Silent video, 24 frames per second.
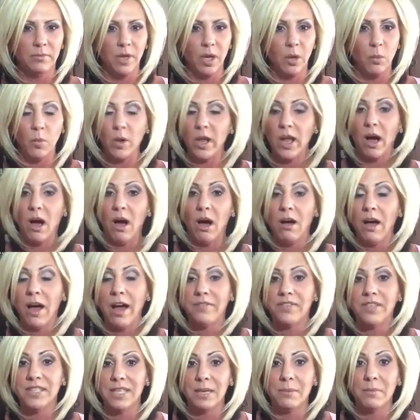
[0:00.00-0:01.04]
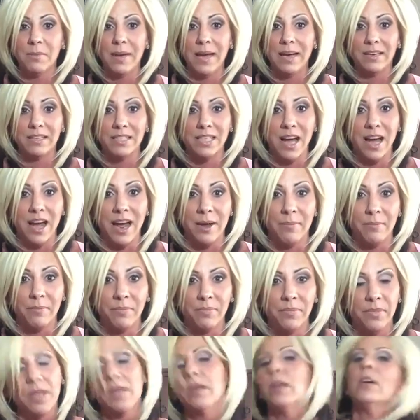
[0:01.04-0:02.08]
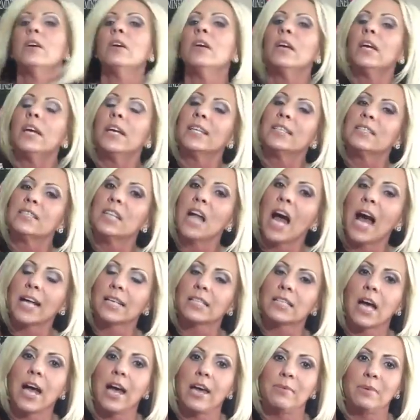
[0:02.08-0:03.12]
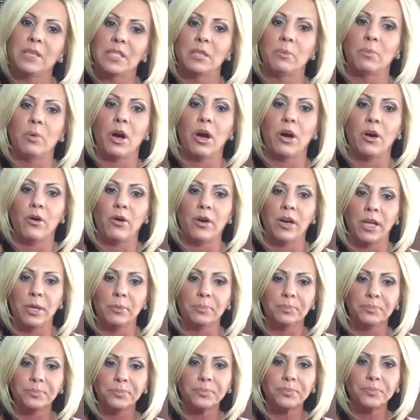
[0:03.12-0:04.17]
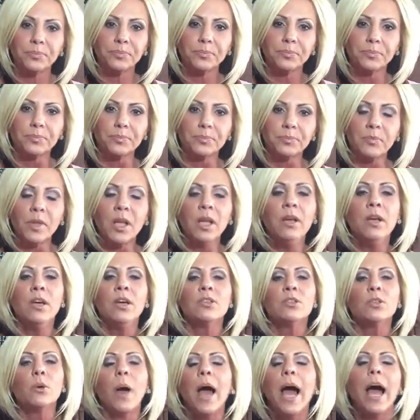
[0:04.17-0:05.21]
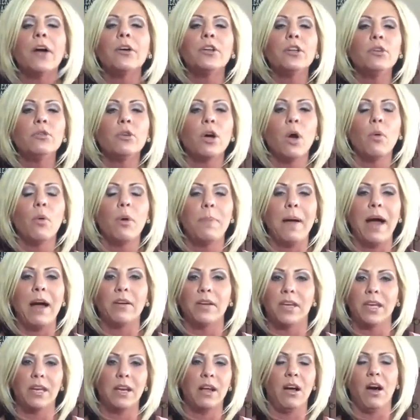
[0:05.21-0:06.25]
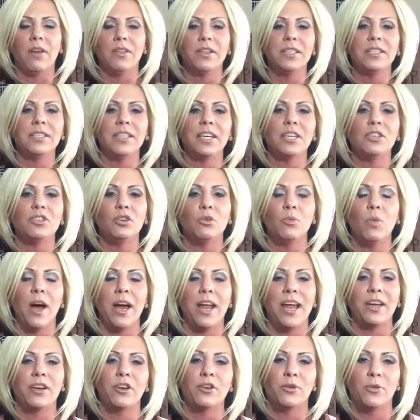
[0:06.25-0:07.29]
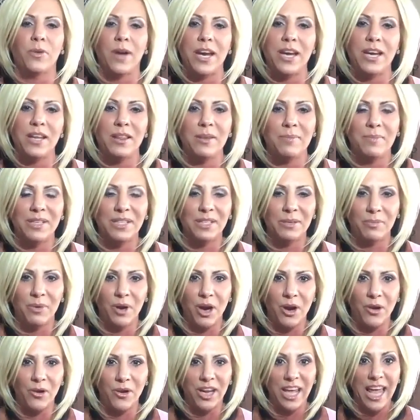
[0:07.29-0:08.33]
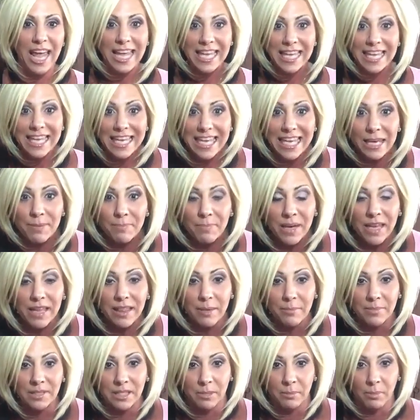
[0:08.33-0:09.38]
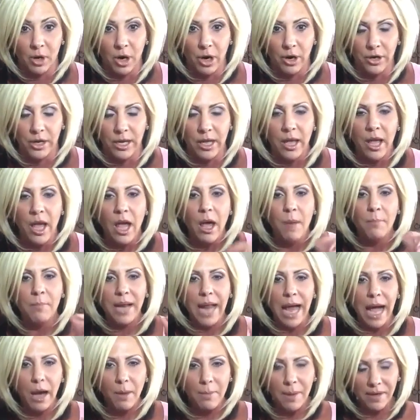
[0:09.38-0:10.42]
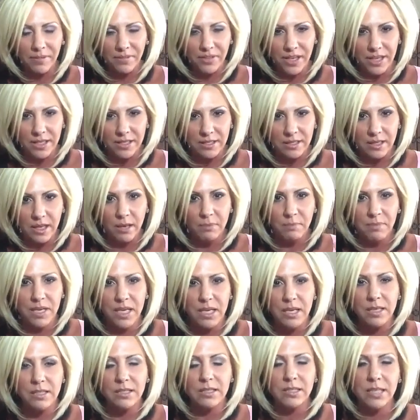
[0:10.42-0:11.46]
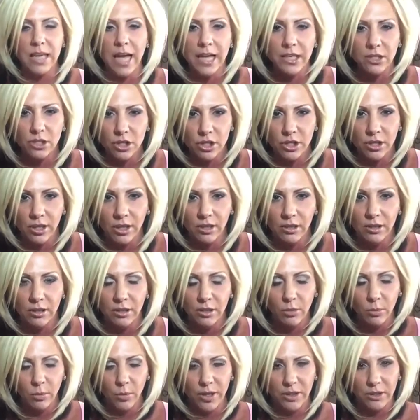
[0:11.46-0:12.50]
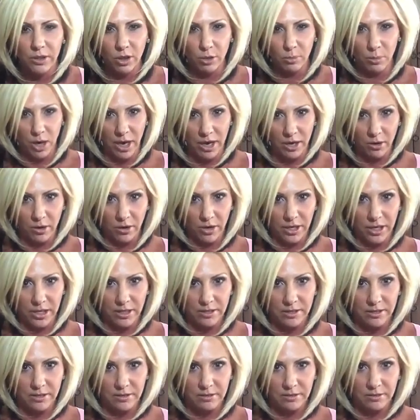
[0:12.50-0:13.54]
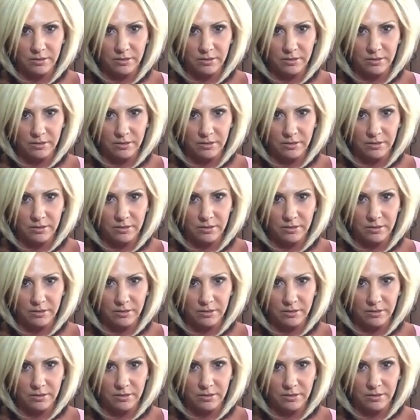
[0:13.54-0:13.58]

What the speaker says: We all have the same amount of time. It's not time, it's a priority. So how do you go about getting all these things you want and creating them as a priority and keeping them as a priority? But how about this? Being intentional with your priorities.